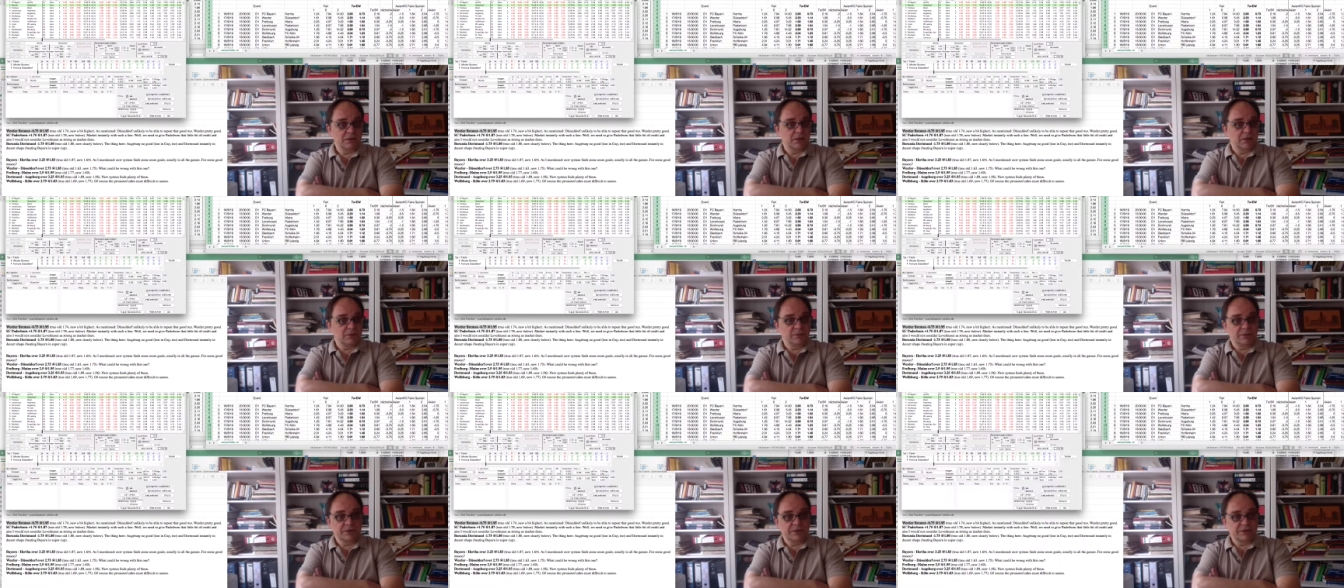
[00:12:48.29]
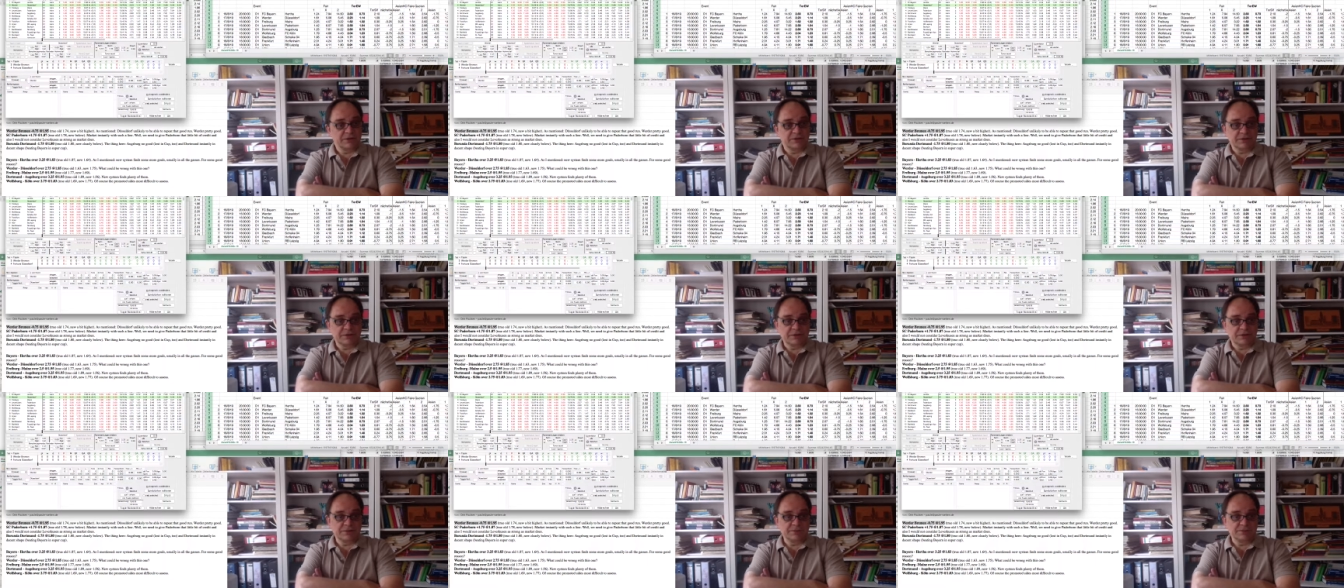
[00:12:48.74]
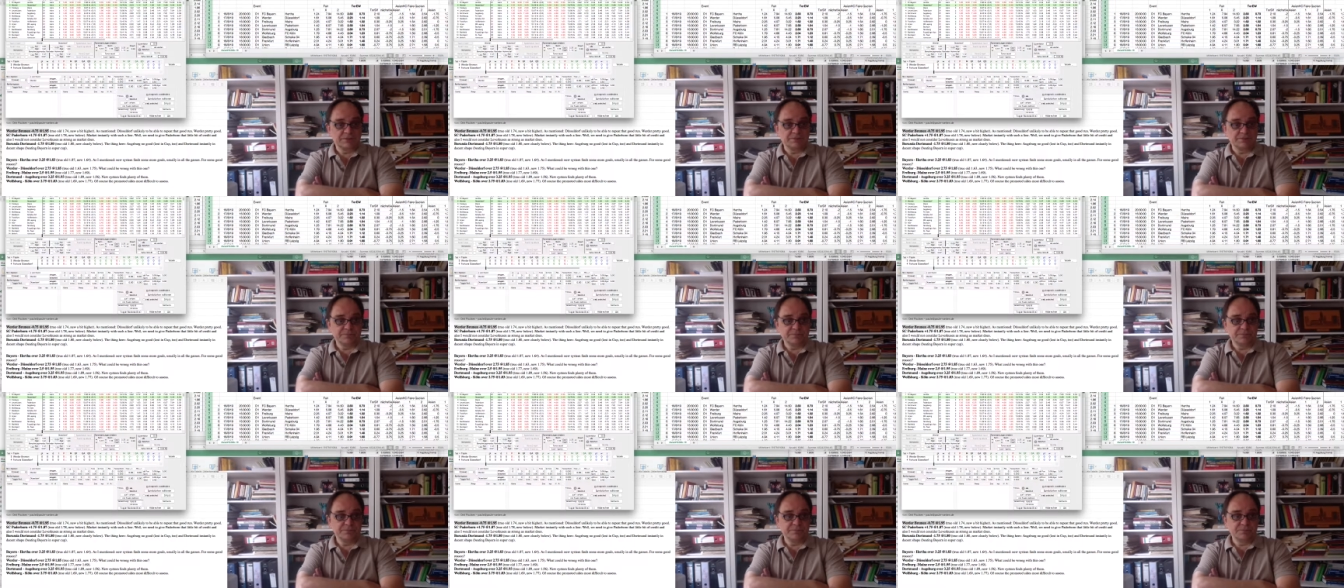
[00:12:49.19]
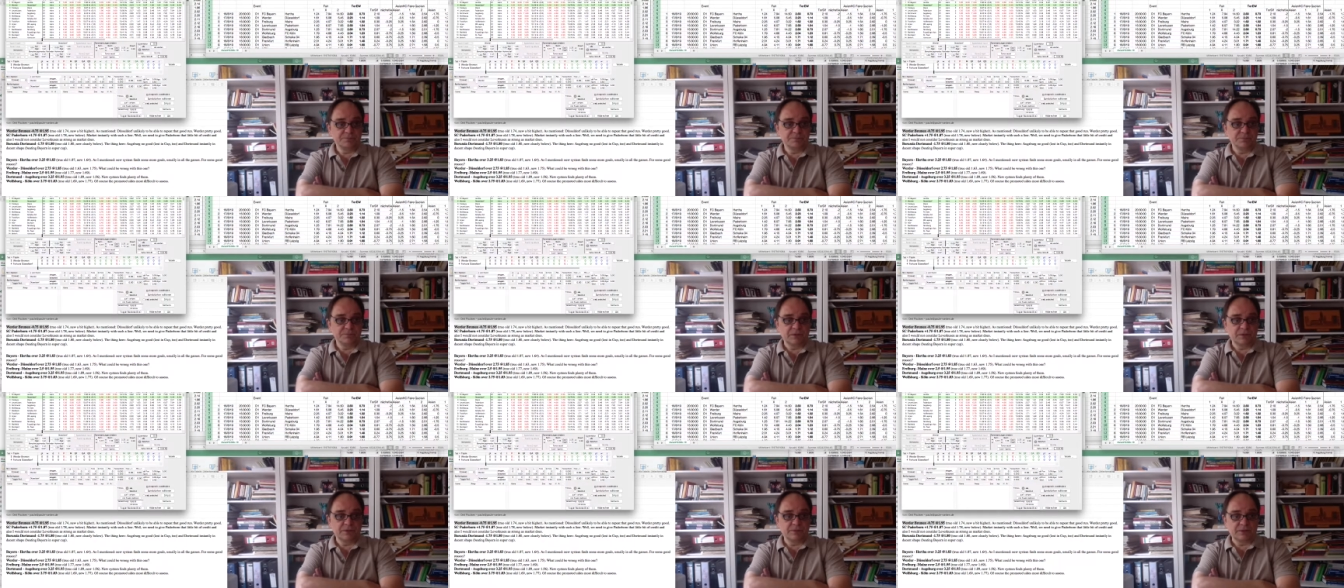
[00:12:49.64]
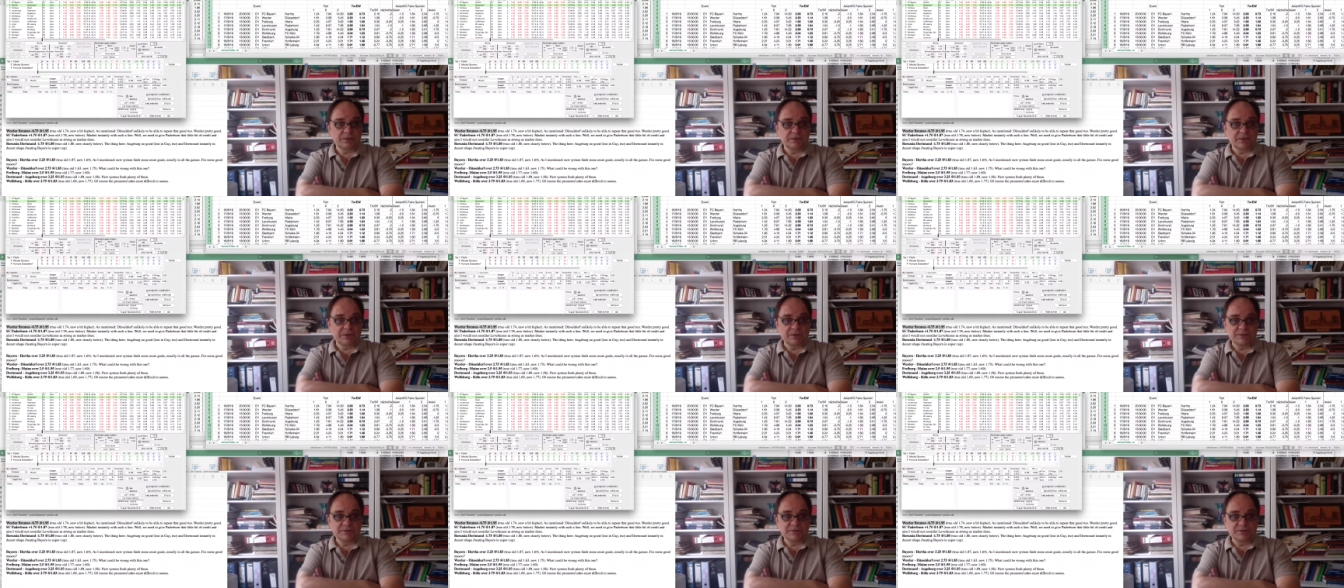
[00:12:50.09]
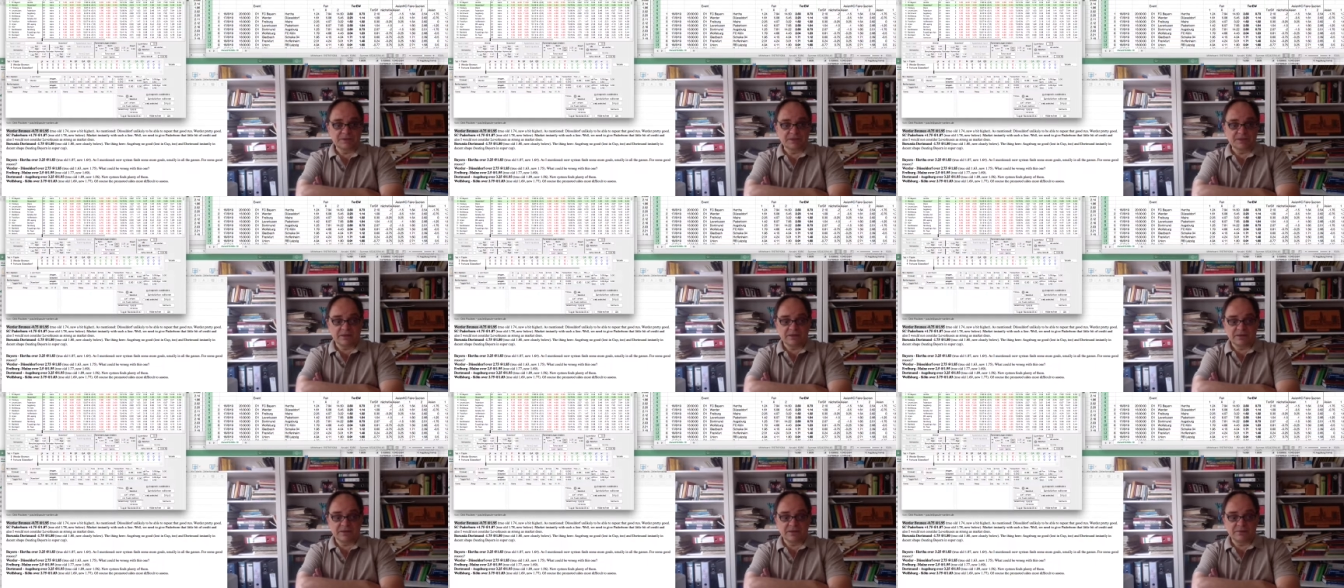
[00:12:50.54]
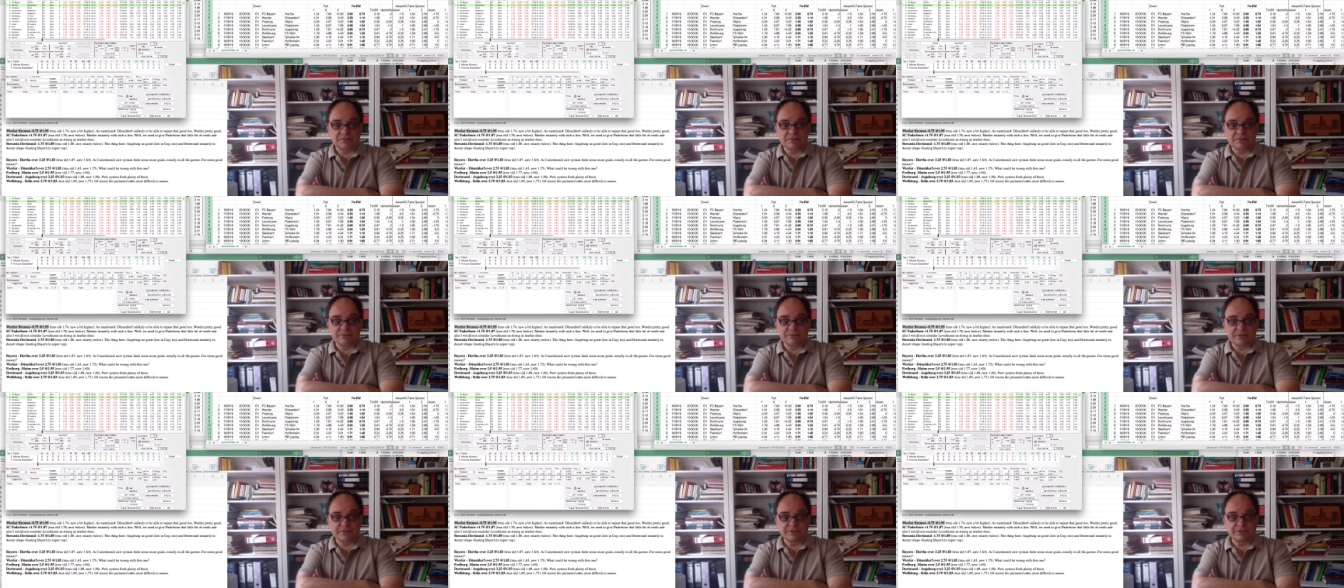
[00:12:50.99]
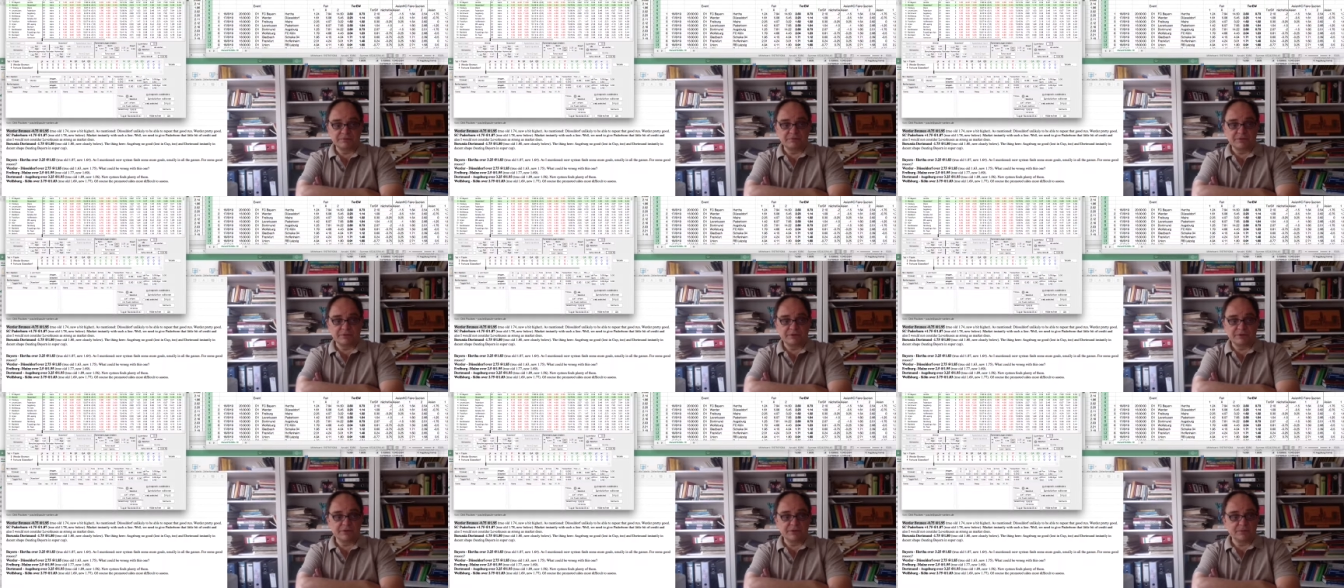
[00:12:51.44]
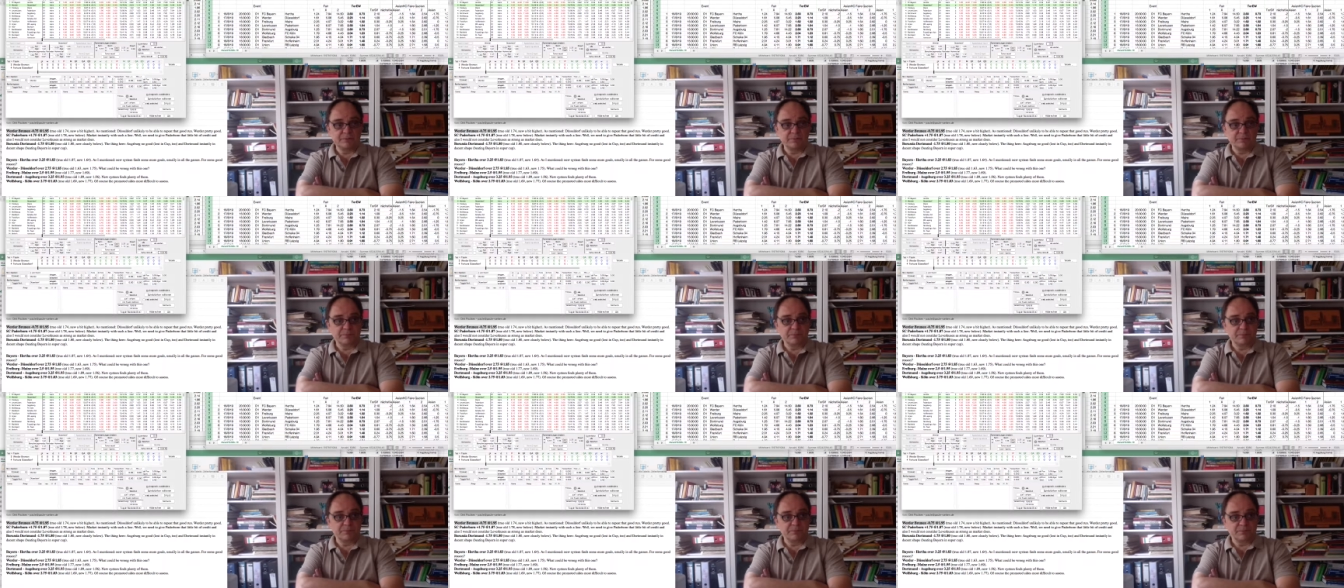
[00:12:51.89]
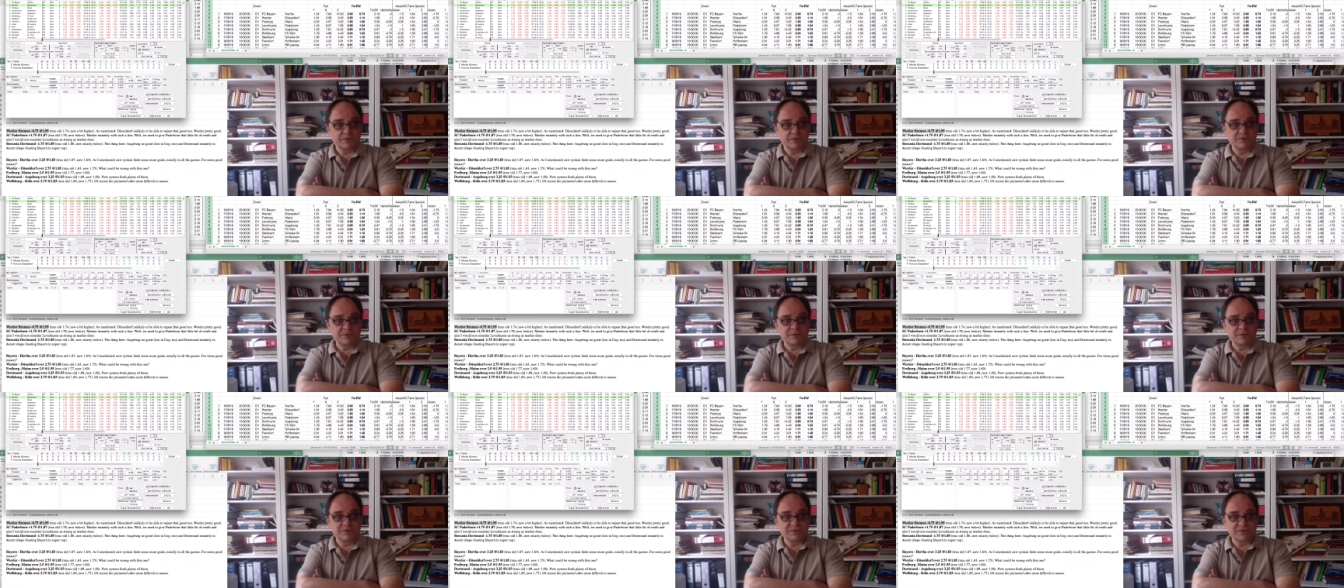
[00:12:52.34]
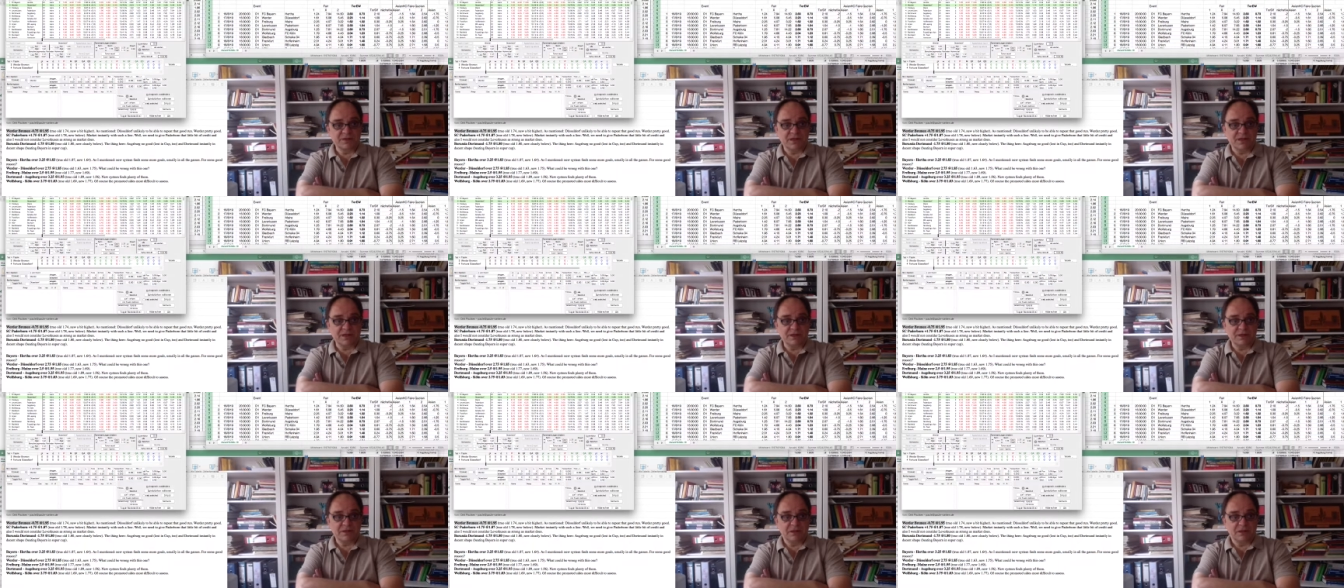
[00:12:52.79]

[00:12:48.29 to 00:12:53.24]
but they still are a very, very decent side.